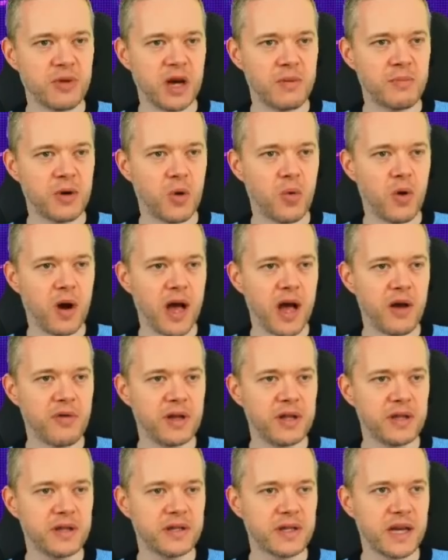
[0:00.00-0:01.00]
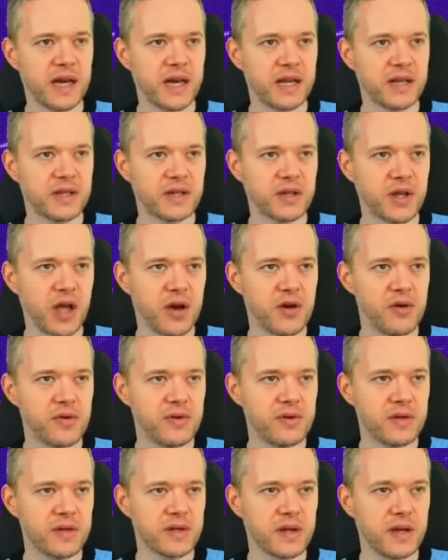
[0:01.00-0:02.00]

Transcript: Maguire and Stones.